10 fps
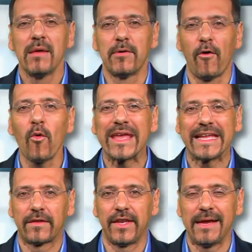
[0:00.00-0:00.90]
Before we
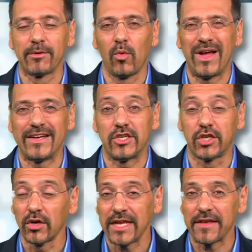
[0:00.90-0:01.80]
get to the number one
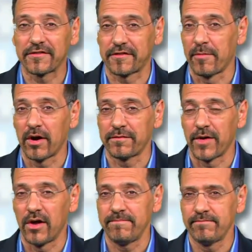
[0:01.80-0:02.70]
dirtiest
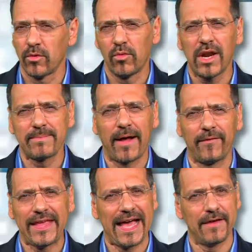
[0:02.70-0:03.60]
smartphone, what
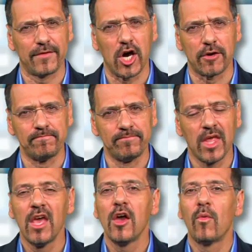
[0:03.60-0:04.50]
about the iPhone?
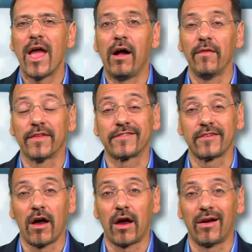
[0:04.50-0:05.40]
Well, the
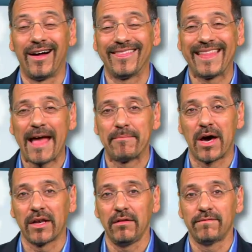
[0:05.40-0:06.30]
SAR on that
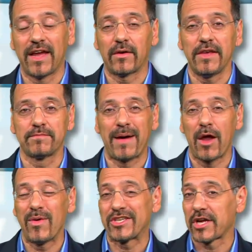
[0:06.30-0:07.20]
model varies by
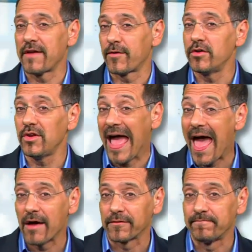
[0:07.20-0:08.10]
which iPhone you
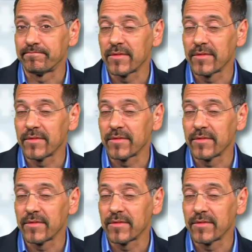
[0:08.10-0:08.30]
have.